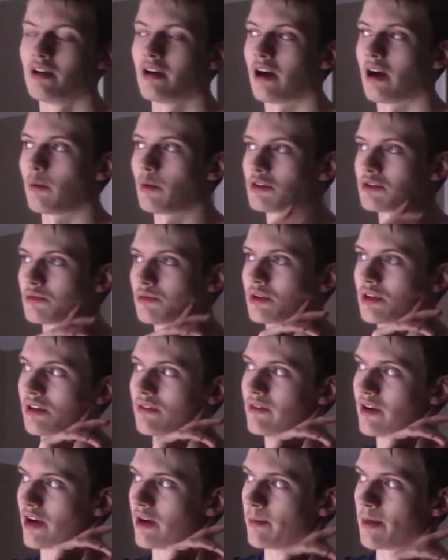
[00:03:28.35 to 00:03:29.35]
I wasn't really
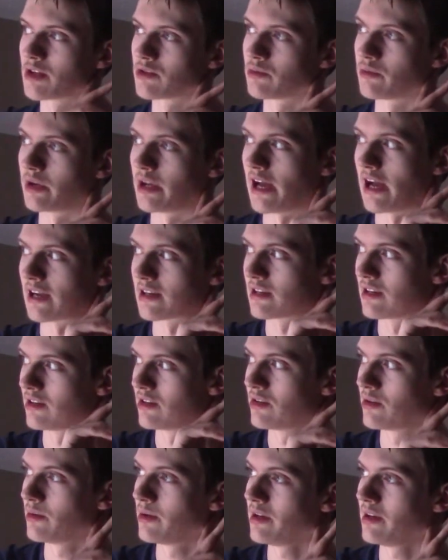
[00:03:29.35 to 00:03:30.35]
very much reacting
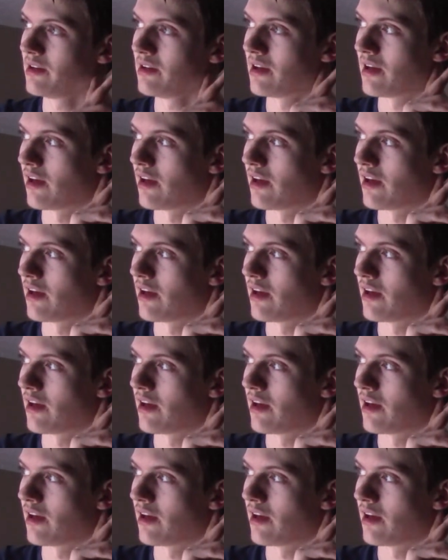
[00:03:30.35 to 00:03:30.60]
to it,